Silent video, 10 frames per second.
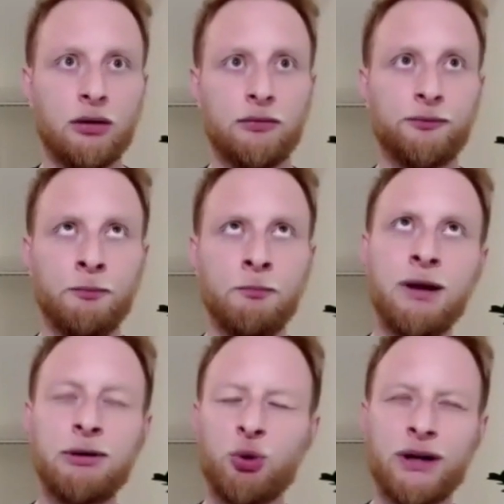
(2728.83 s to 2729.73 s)

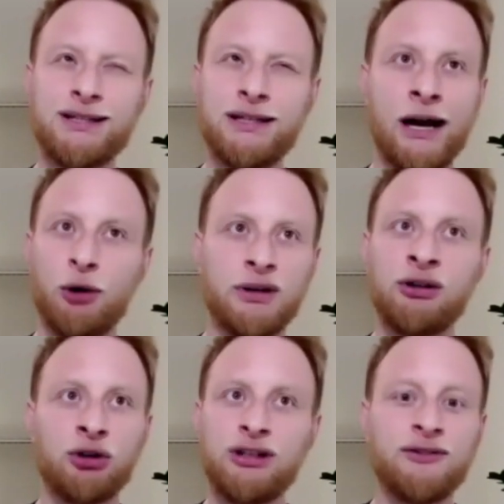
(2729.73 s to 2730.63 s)
Maybe 20 now, but
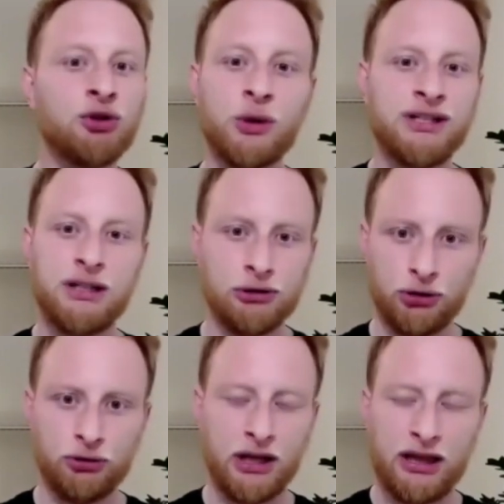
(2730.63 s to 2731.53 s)
not even 20 years
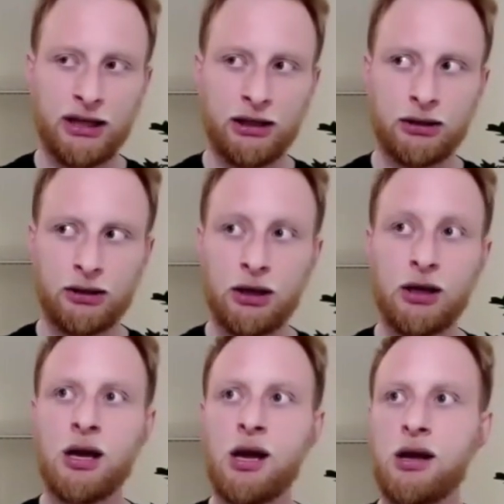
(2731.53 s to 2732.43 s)
old, I think.
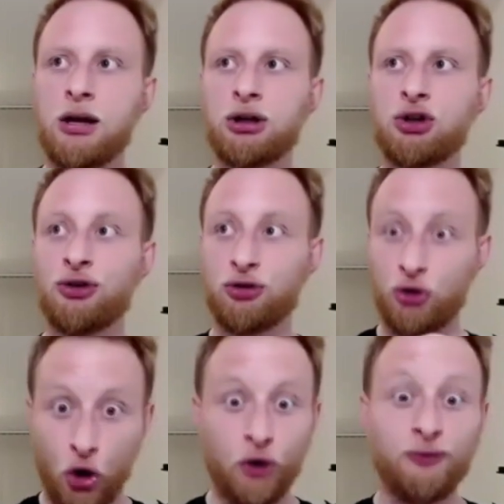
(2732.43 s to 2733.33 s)

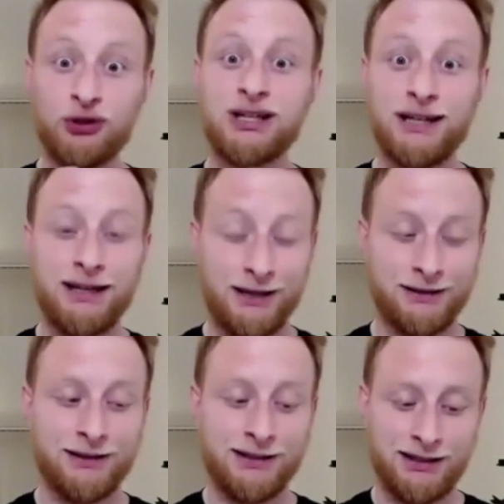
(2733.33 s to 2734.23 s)
So obviously,
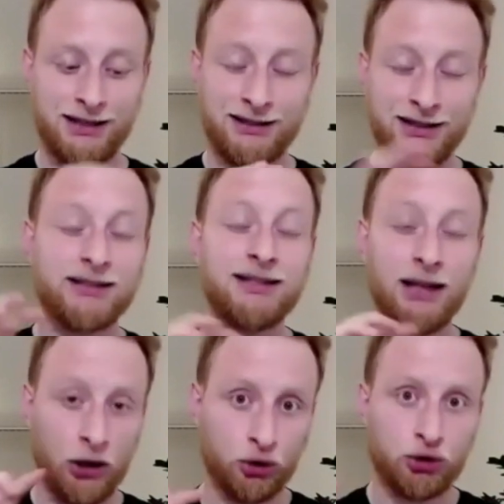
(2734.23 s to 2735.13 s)
there's still
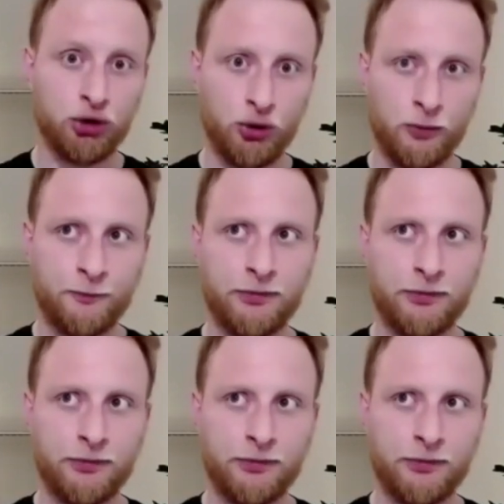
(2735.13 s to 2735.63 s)
a lot to do.